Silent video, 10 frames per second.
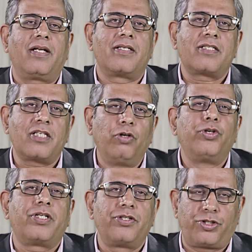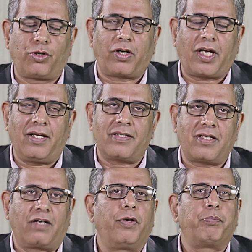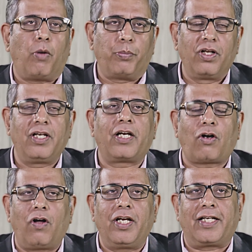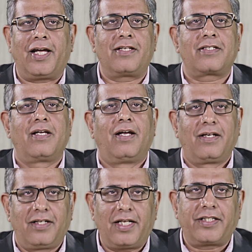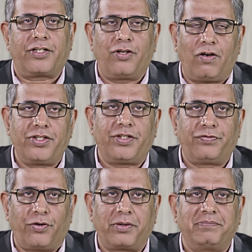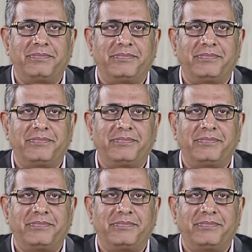and solutions showcase that we popularly call it as Dell Technology Forum.